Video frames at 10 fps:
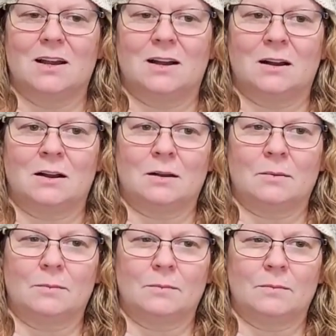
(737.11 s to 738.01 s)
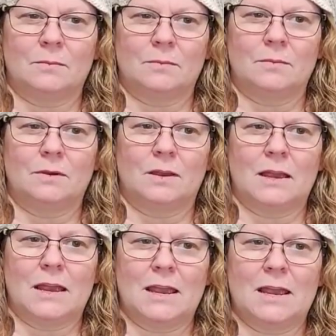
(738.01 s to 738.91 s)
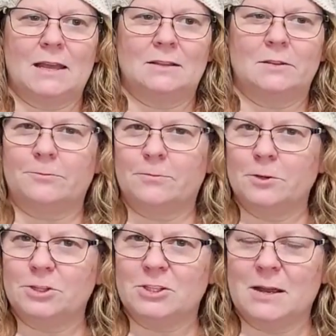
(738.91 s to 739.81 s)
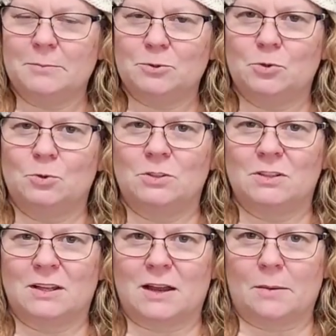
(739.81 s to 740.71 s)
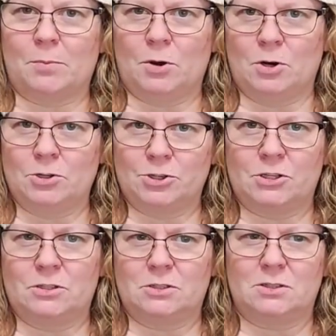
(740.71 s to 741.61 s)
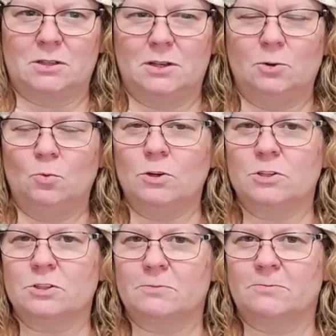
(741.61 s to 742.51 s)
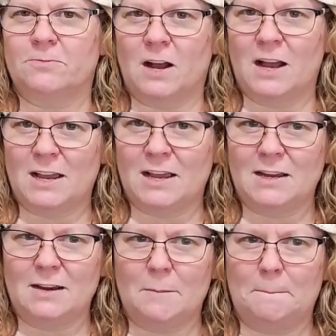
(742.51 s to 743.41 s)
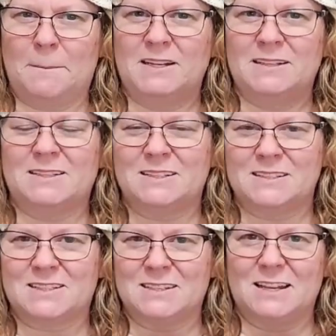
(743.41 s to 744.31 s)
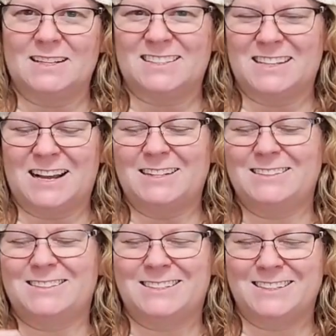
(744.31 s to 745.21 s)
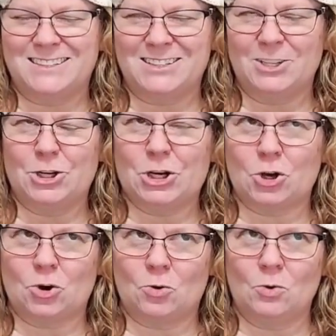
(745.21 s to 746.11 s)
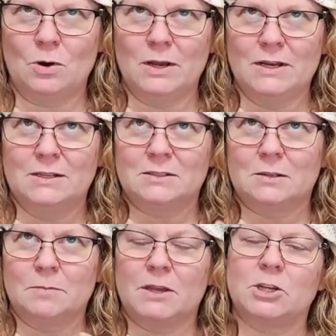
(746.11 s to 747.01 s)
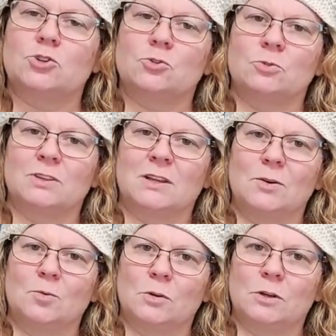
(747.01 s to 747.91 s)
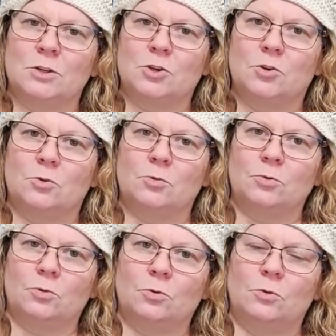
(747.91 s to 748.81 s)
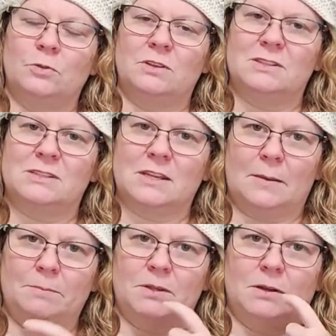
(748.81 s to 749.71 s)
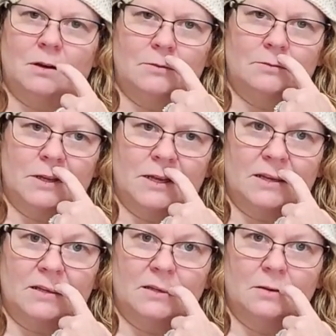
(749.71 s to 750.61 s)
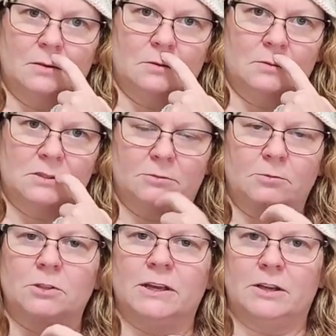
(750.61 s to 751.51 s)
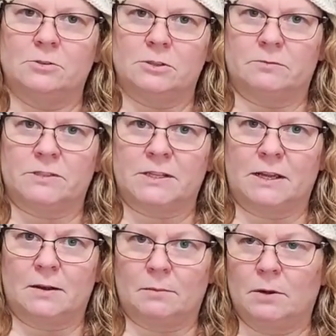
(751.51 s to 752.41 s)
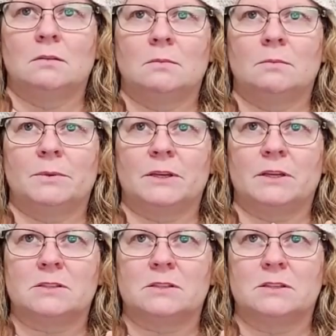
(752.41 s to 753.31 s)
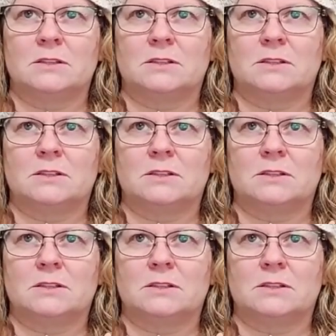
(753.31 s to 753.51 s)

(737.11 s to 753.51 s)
And the first snap tool that I purchased, it works fine, but I didn't know to make sure that it would go through the depth of like several layers of denim, because the